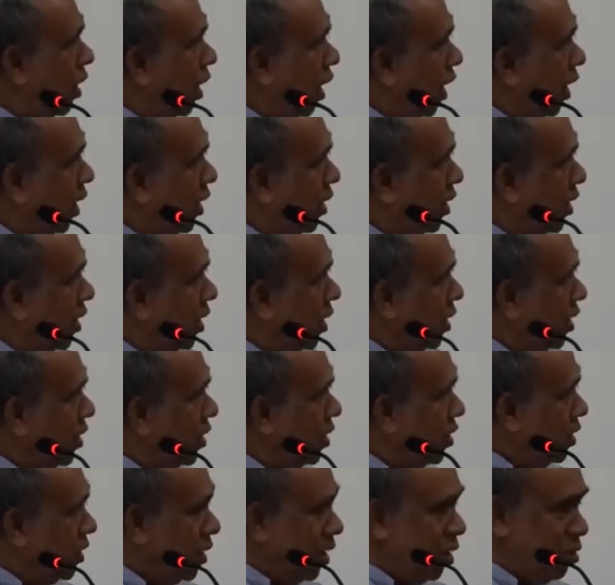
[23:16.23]
And
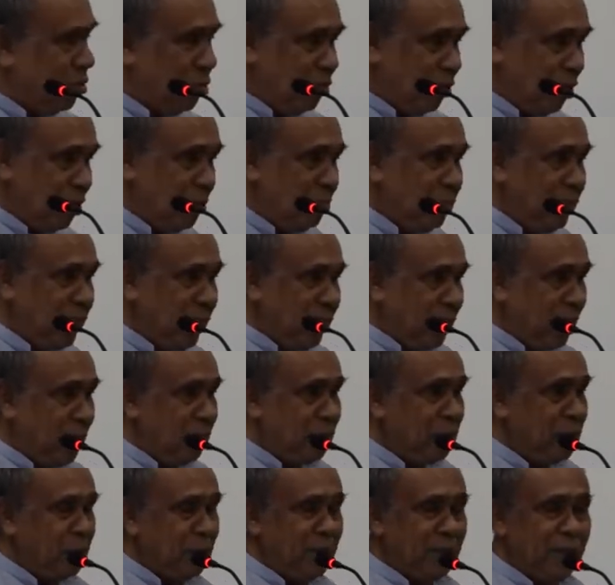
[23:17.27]
they
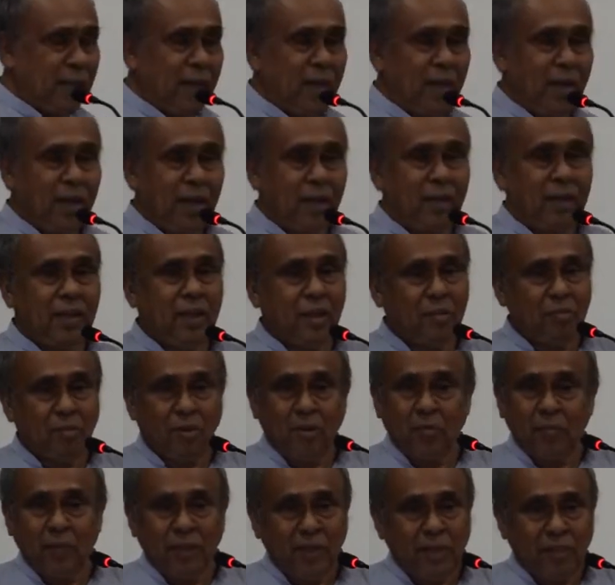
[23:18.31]
come together and they
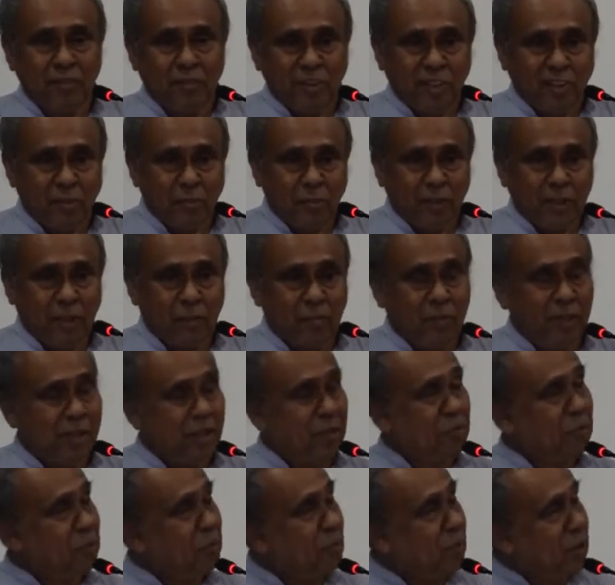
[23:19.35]
form interference pattern.
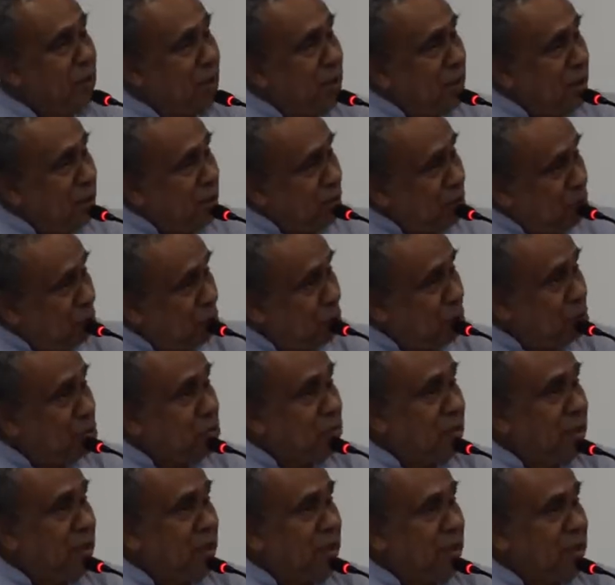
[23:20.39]
But if you
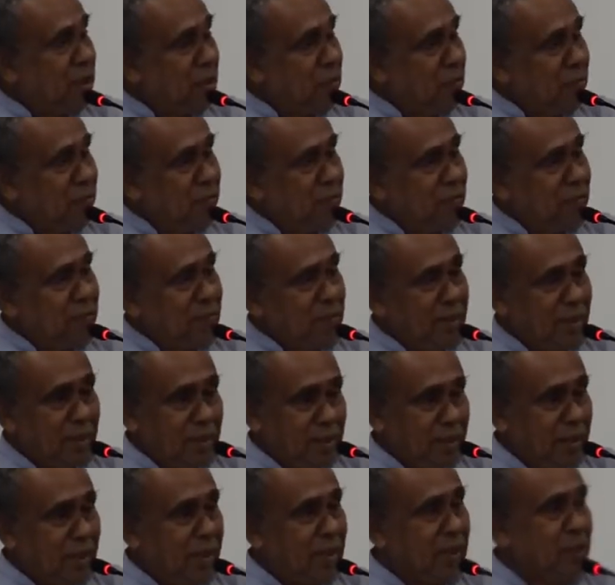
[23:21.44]
close one of them,
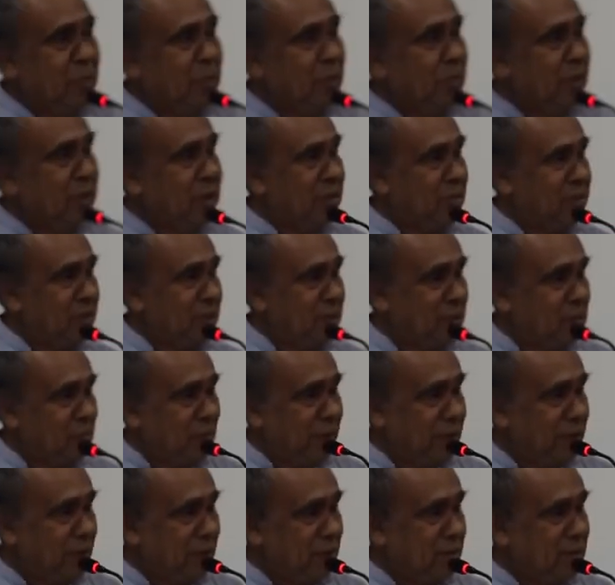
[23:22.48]
then there are no interference
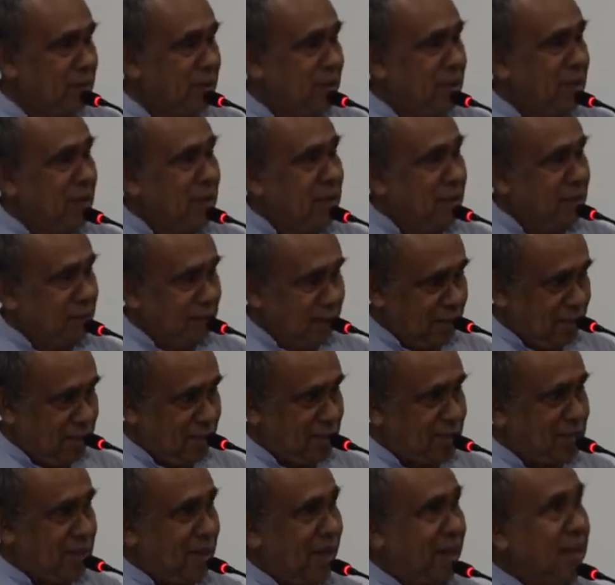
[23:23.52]
patterns. It's
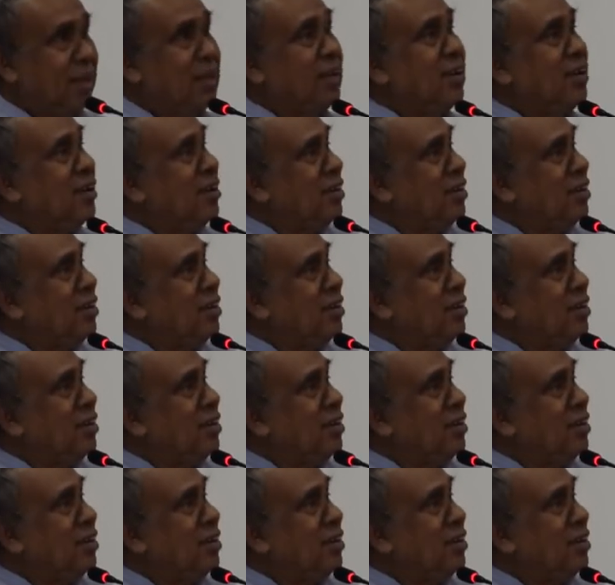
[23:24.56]
just like